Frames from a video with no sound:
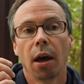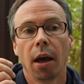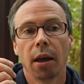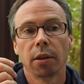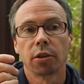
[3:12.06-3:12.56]

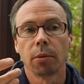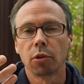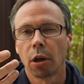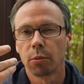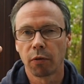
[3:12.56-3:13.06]
and
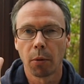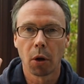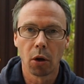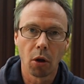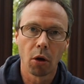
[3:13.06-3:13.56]
sometimes if I'm
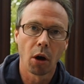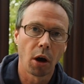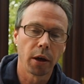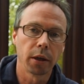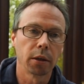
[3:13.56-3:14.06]
on a long
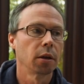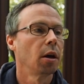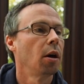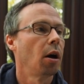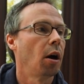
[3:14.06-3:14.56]
hike,
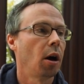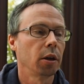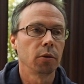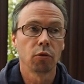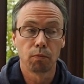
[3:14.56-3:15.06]

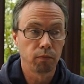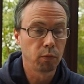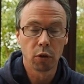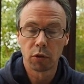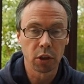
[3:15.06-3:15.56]
I
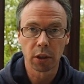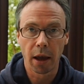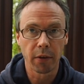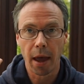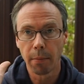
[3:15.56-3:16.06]
will just
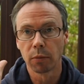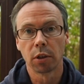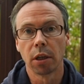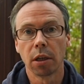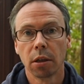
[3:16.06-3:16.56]
have it
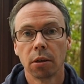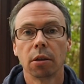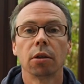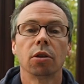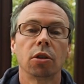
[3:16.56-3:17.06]
empty
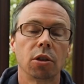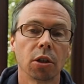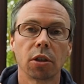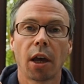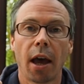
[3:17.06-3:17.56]

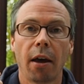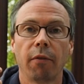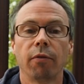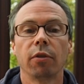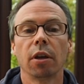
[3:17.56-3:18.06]
just to
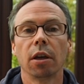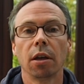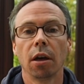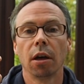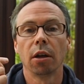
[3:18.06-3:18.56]
have
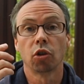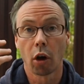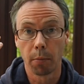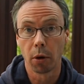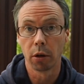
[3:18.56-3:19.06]
the
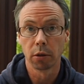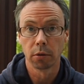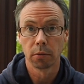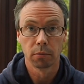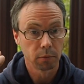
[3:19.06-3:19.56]
tripod
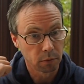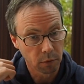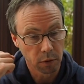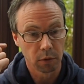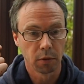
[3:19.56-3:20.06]

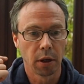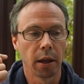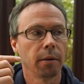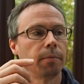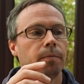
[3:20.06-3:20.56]
in
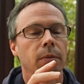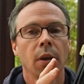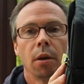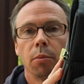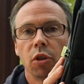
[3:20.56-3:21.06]
it.
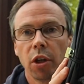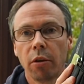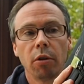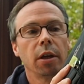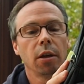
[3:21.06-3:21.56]
But
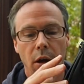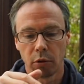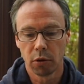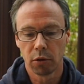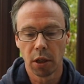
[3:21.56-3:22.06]
generally
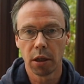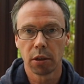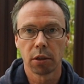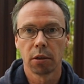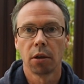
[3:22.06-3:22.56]
I'll use
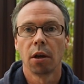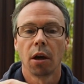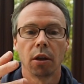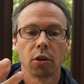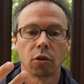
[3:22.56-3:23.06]
this,
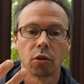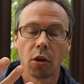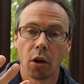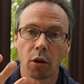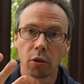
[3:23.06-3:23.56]
and
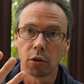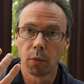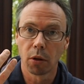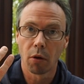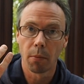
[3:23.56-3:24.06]
I'll use it
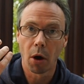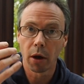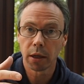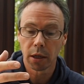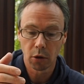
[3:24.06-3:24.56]
whether I'm
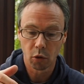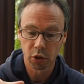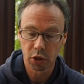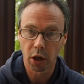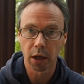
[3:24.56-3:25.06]
hiking
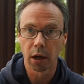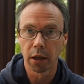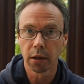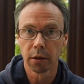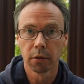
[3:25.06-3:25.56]
or
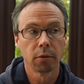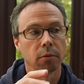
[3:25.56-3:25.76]
cycling.